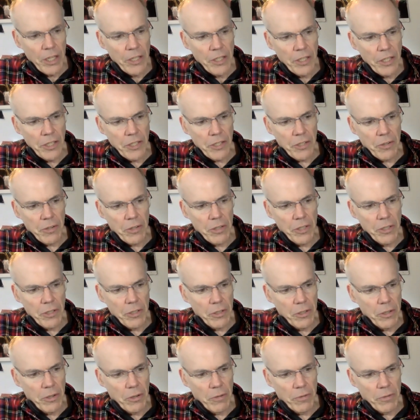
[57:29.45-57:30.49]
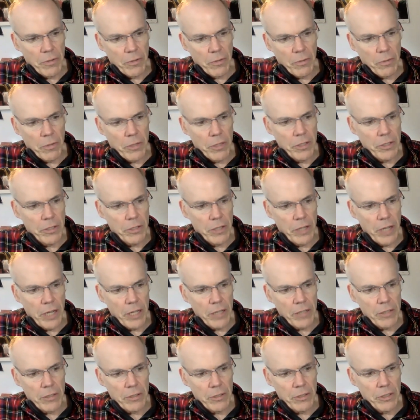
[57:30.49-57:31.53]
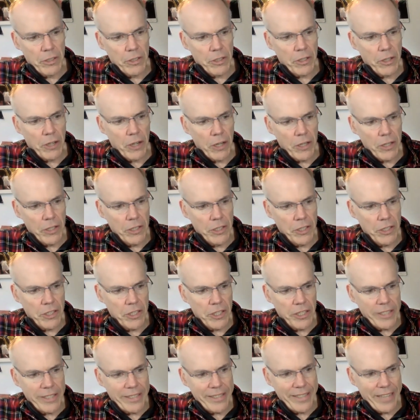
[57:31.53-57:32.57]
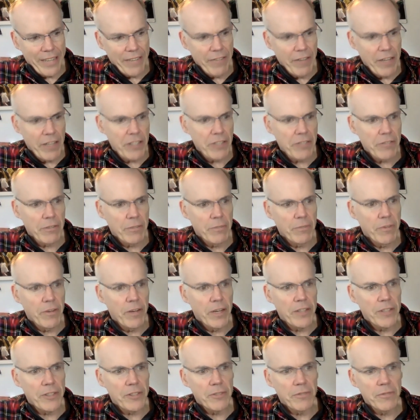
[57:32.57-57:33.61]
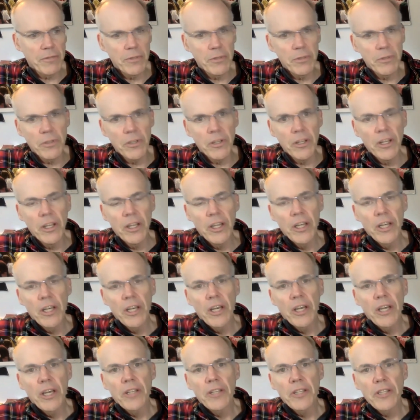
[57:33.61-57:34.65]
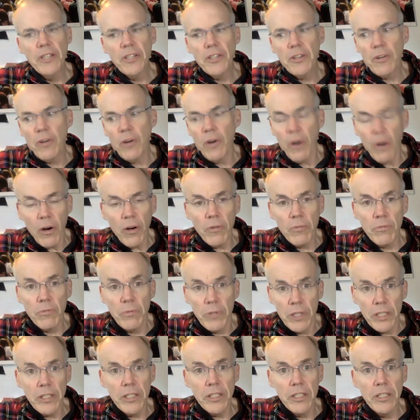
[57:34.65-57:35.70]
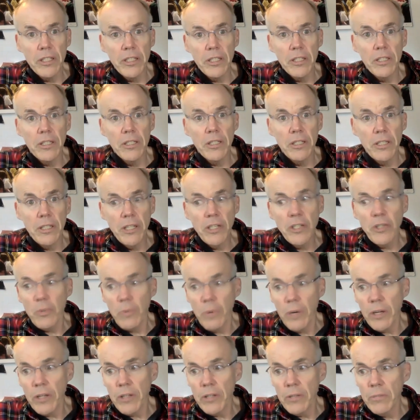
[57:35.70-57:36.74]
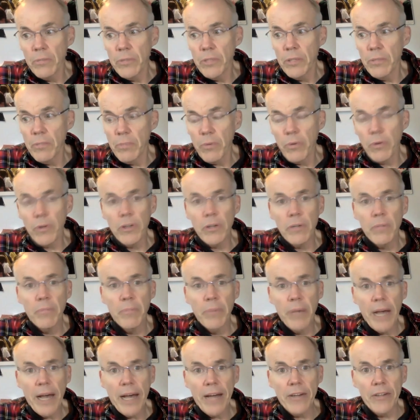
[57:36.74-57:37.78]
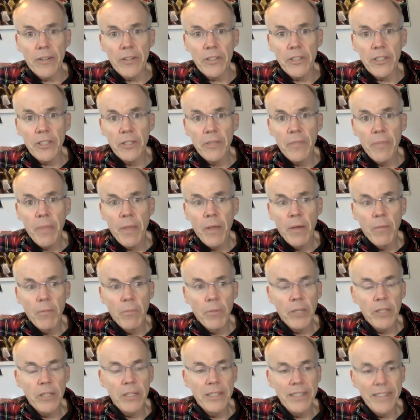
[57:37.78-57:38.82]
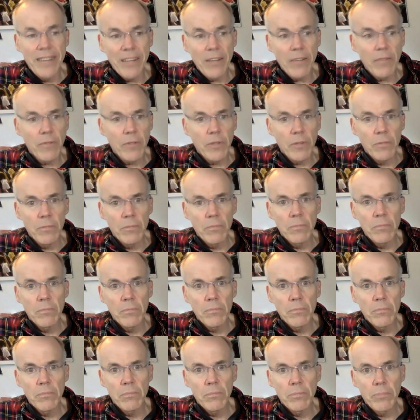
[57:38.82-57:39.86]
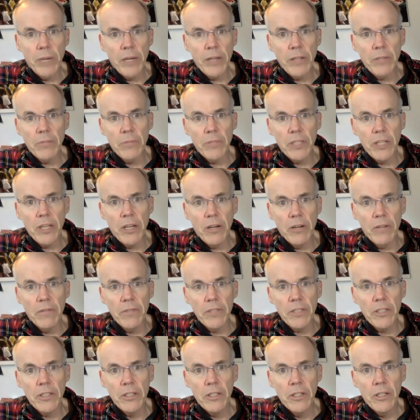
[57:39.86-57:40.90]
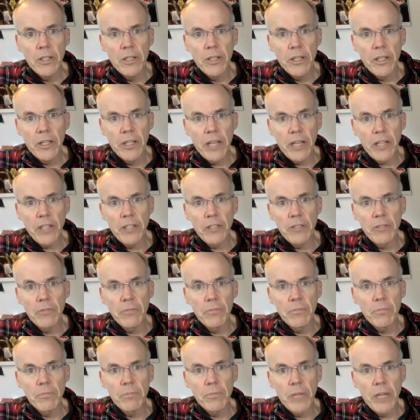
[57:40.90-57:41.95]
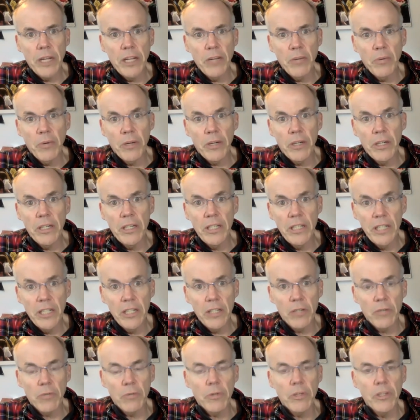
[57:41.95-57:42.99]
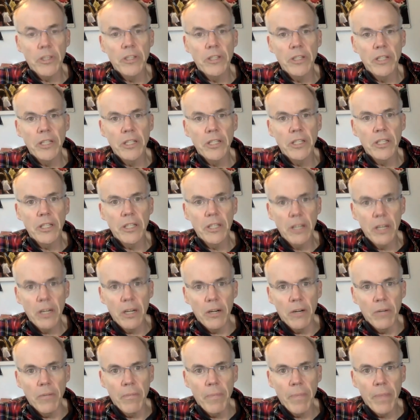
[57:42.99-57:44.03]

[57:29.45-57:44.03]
these are, you know, over whether or not your college is going to divest from fossil fuel. These are all really, each one of them, important battles, but none of them by themselves get you anywhere near where you need to go.